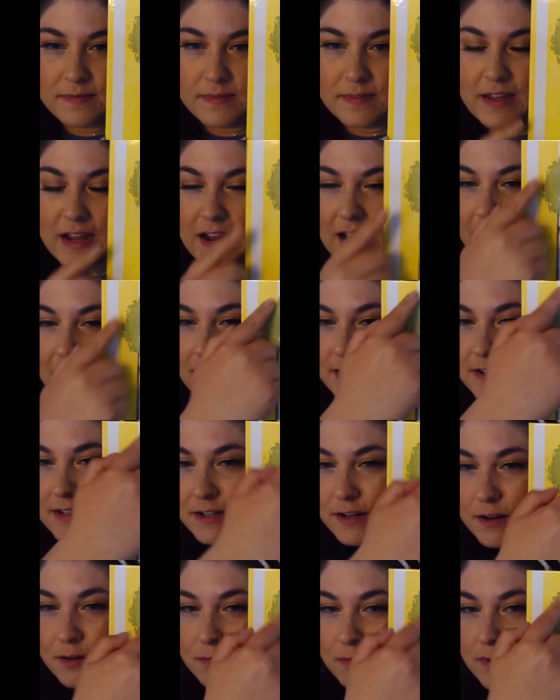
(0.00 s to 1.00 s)
and
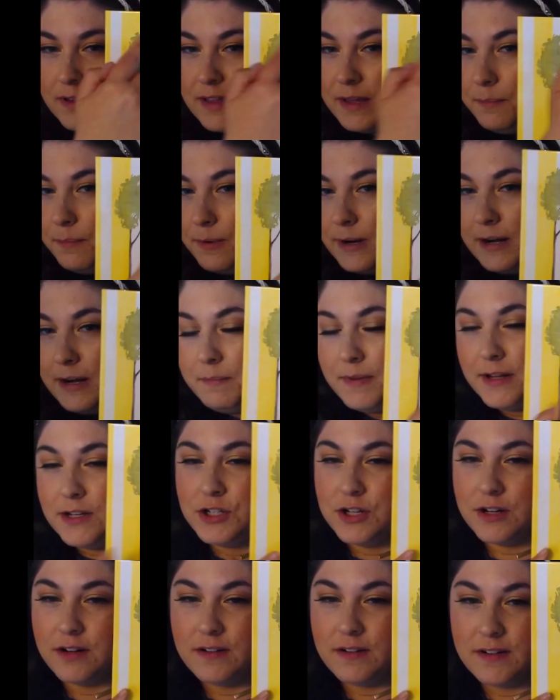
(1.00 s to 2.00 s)
a really pretty
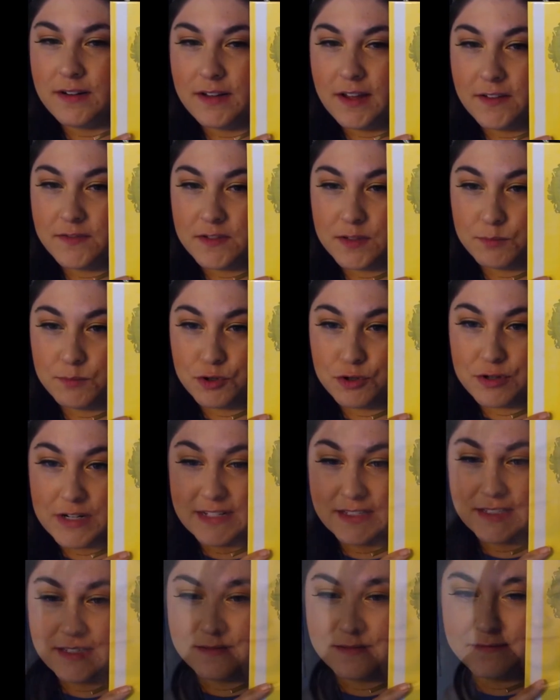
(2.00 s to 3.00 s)
picture of some
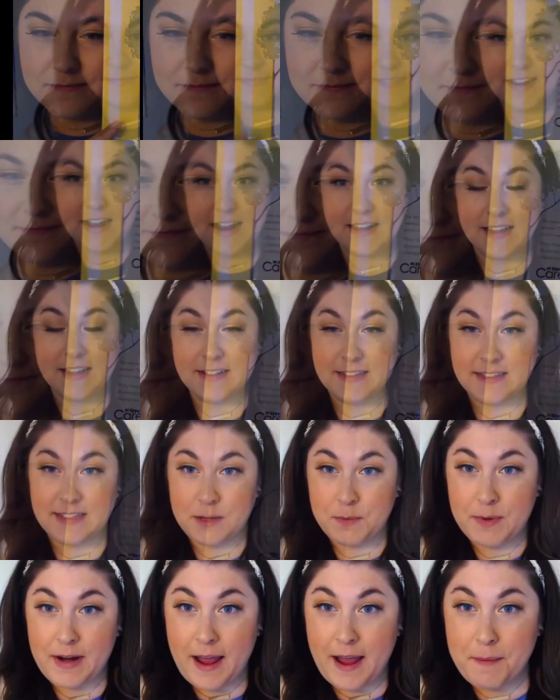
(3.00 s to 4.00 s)
trees. And let's see
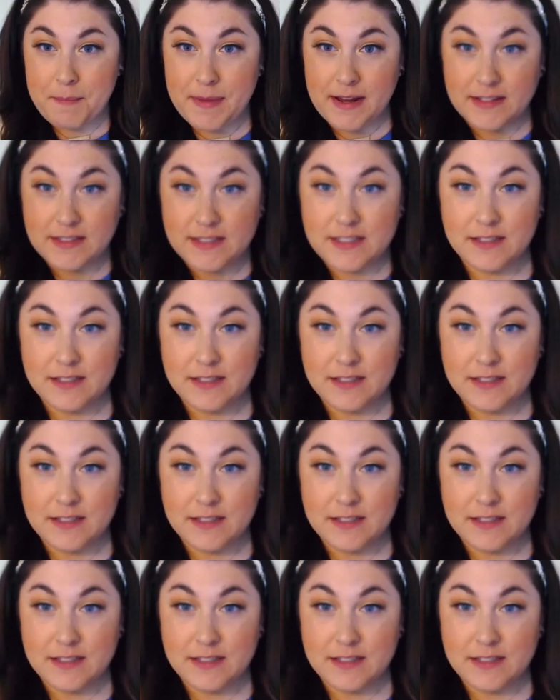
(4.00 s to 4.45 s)
what happens.